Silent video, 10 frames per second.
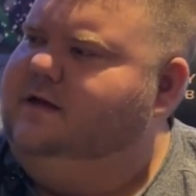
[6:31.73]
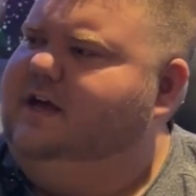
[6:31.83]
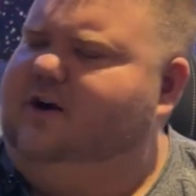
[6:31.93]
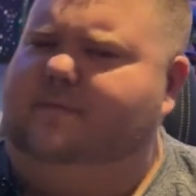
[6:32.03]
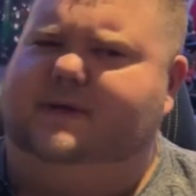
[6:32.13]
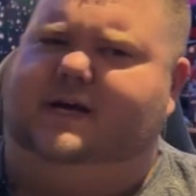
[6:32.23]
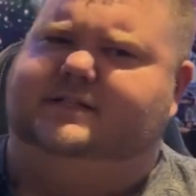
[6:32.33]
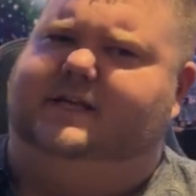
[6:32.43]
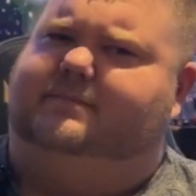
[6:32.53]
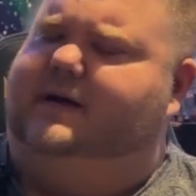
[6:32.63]
And I hope you guys
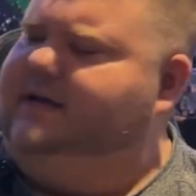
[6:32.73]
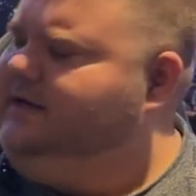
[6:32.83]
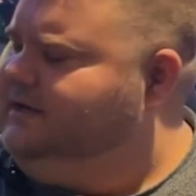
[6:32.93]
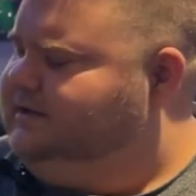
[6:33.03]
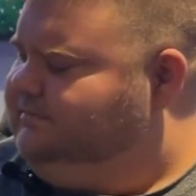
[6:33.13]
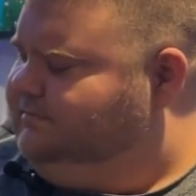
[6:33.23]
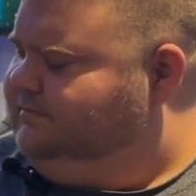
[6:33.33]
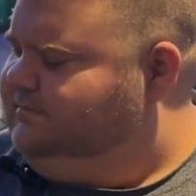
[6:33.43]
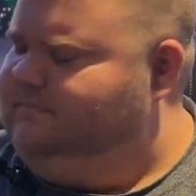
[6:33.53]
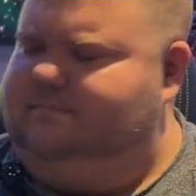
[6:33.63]
like my
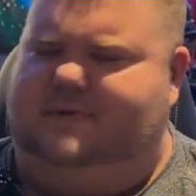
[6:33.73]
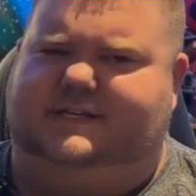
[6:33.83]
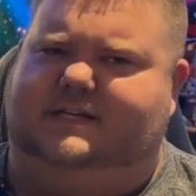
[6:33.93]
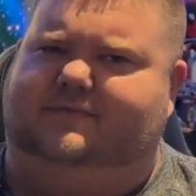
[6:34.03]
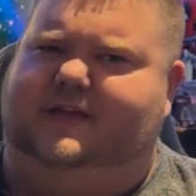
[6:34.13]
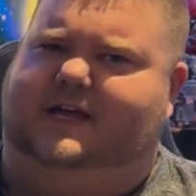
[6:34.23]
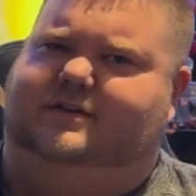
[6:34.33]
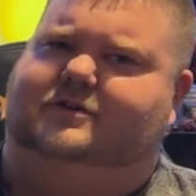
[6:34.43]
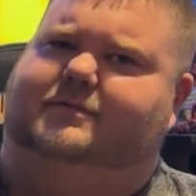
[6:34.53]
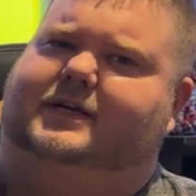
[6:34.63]
stuff that I
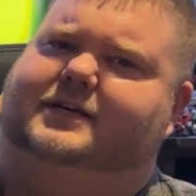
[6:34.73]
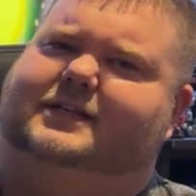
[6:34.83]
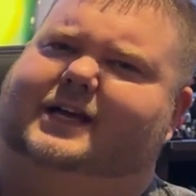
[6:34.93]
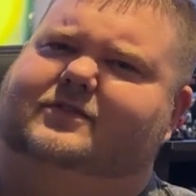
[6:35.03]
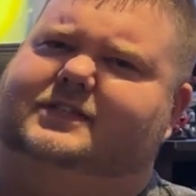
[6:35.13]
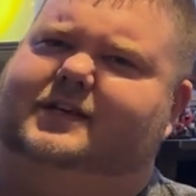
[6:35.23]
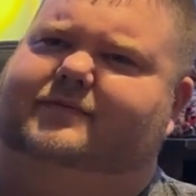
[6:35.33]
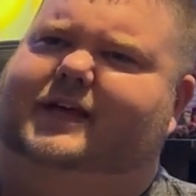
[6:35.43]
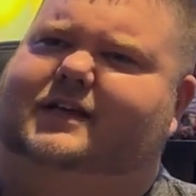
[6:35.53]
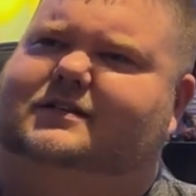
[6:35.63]
do, because I do stuff
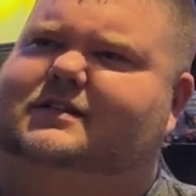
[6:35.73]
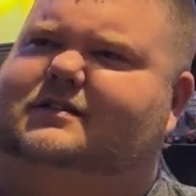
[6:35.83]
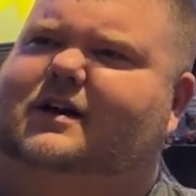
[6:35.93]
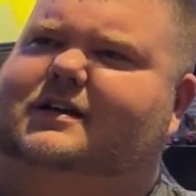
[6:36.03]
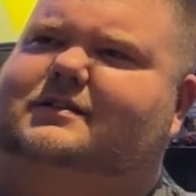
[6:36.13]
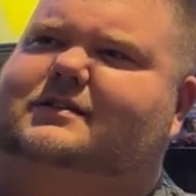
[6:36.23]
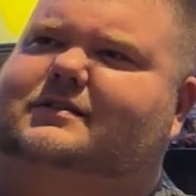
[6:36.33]
that's not